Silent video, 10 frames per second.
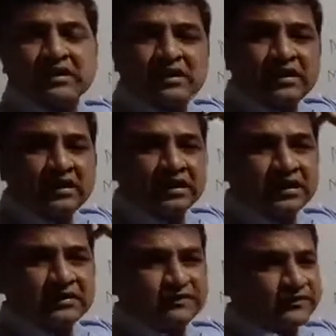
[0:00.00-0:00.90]

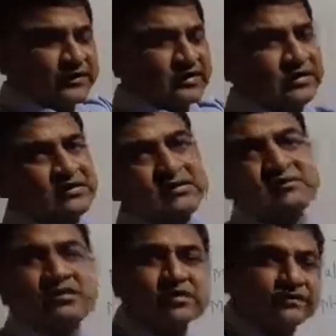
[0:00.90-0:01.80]
an infinite
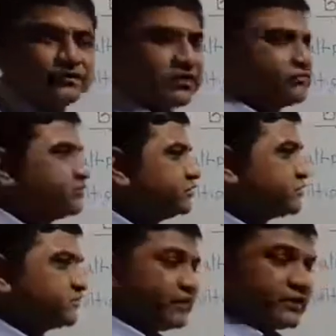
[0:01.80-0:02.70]
number of times, means
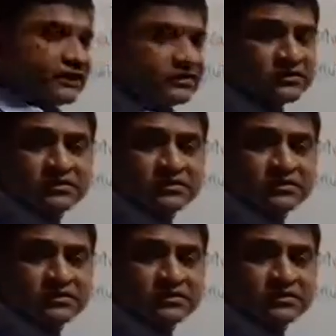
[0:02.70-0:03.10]
infinite.